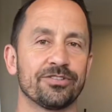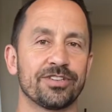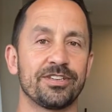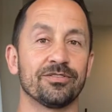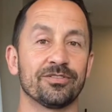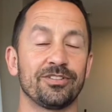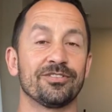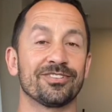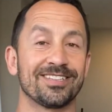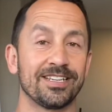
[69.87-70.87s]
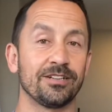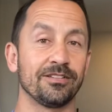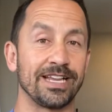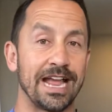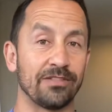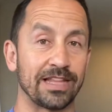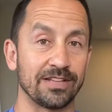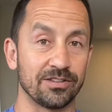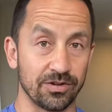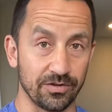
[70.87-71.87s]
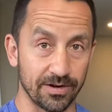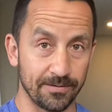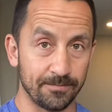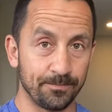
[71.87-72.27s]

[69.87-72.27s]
singling out that student.